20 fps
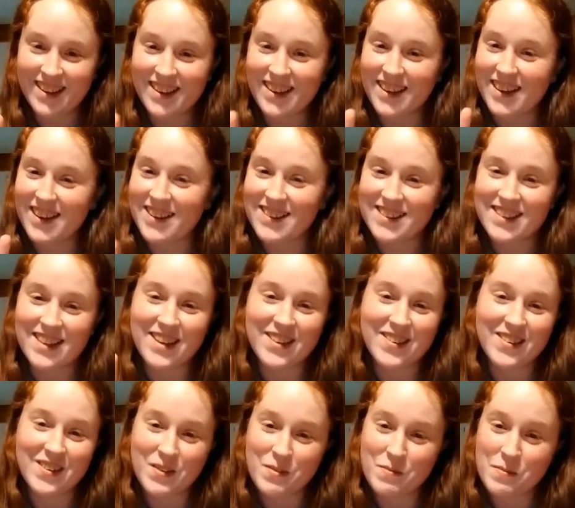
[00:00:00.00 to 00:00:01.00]
Guys, I
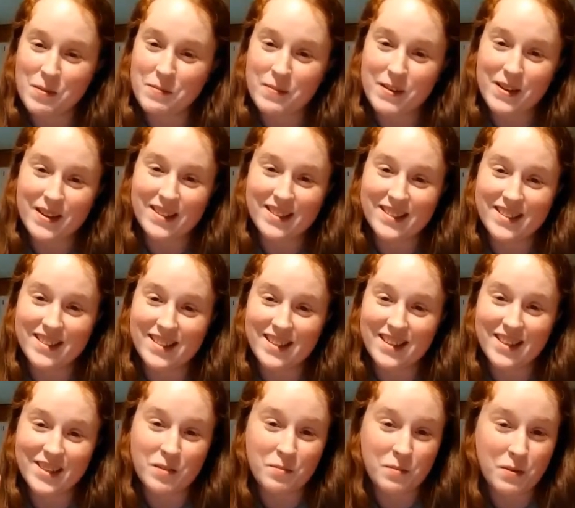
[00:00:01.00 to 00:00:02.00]
don't know where my brain is
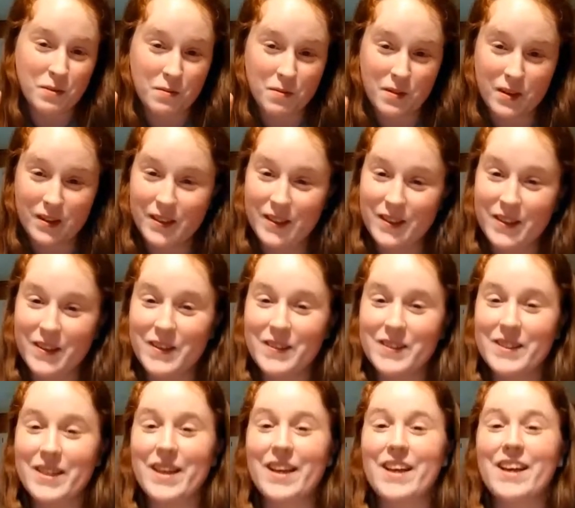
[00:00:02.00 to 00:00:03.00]
today. It's been a really long
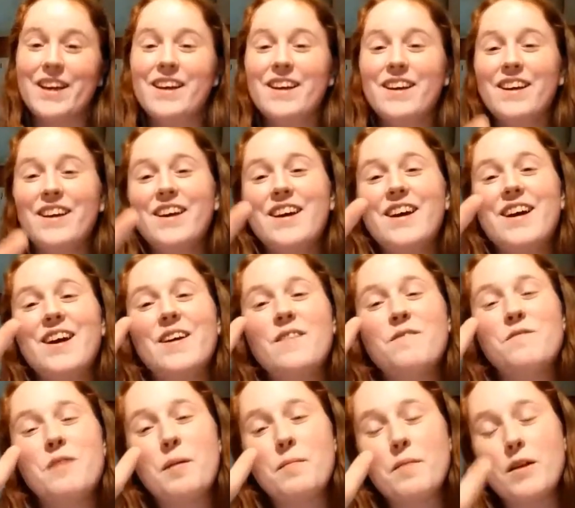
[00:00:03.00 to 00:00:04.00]
day.
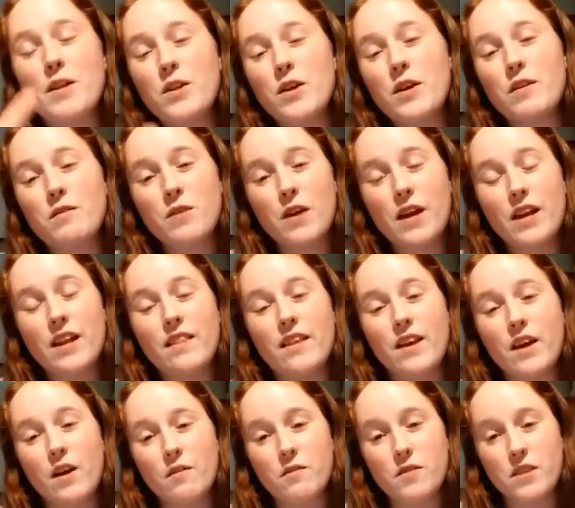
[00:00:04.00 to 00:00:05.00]
I'm not looking for
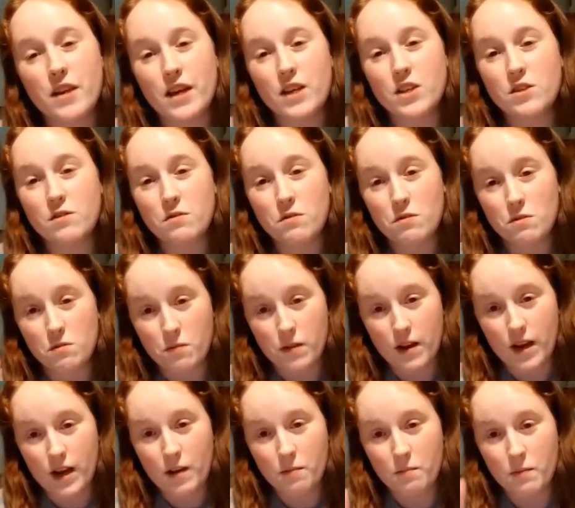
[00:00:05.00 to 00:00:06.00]
anything over the age of
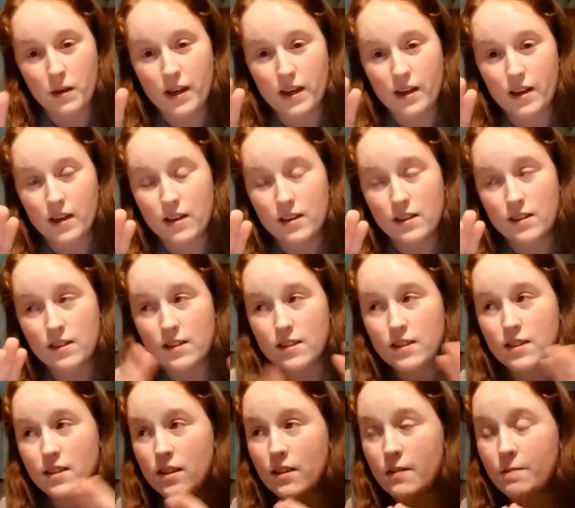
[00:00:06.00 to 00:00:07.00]
3
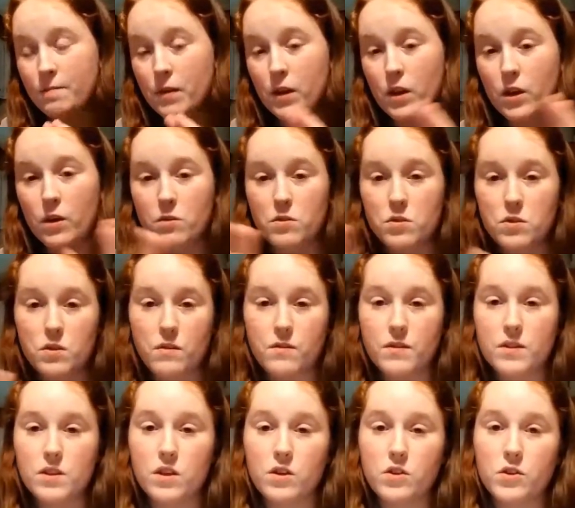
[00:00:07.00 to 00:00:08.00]
because,
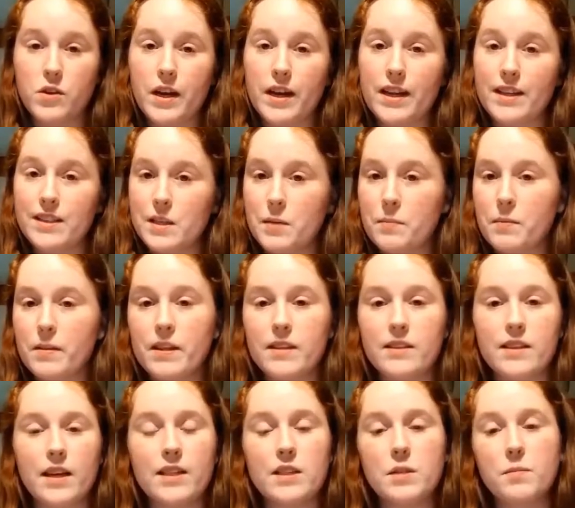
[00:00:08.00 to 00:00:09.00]
service dog training typically
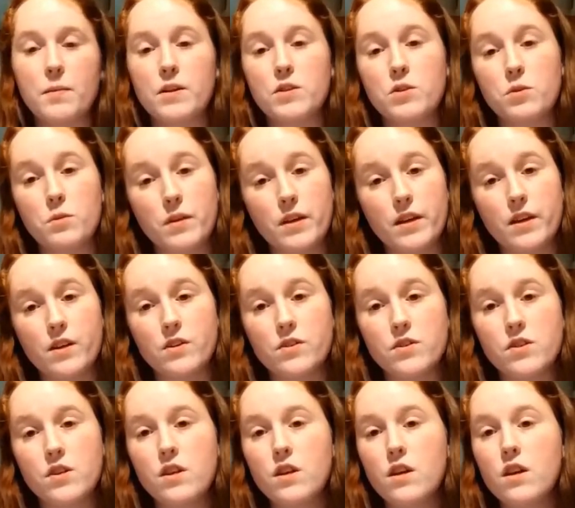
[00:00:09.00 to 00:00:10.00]
takes about 2
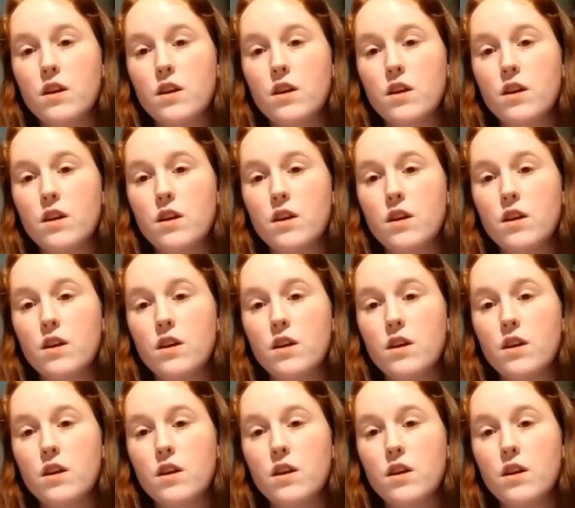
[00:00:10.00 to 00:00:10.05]
years.